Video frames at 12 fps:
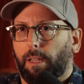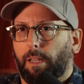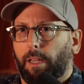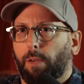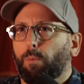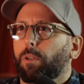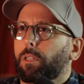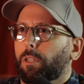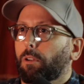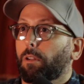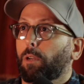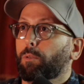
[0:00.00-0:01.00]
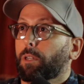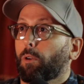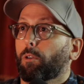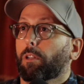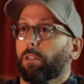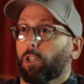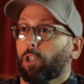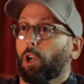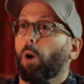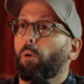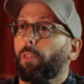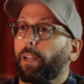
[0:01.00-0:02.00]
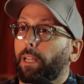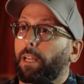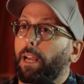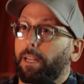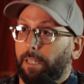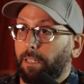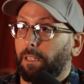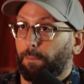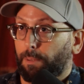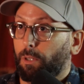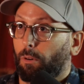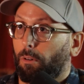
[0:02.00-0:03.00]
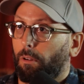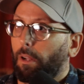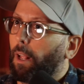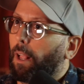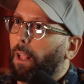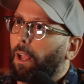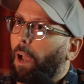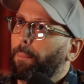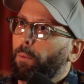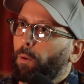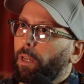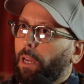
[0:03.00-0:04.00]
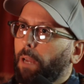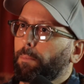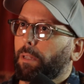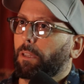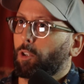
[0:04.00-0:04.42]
was in order to show that he has a deep soul. I mean, when it came to the